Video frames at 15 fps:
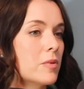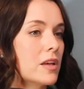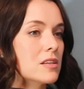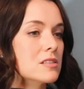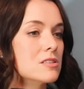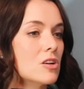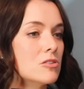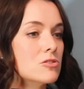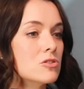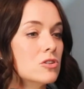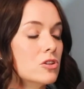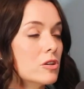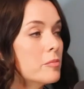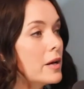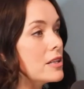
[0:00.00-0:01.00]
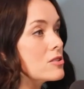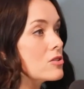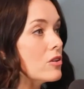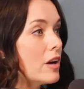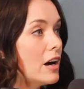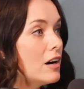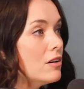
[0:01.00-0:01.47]
because it's also your
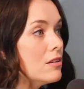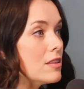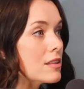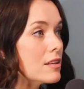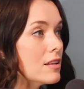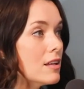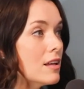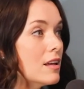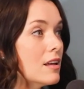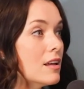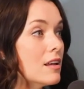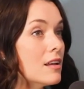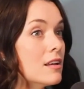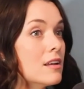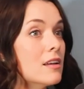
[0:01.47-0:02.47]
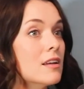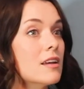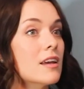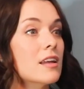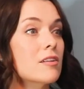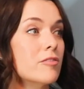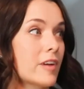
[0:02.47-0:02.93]
mental health. Mm-hmm.
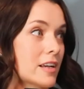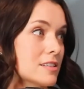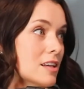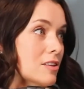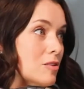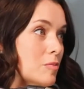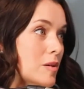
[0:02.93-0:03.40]
It affects other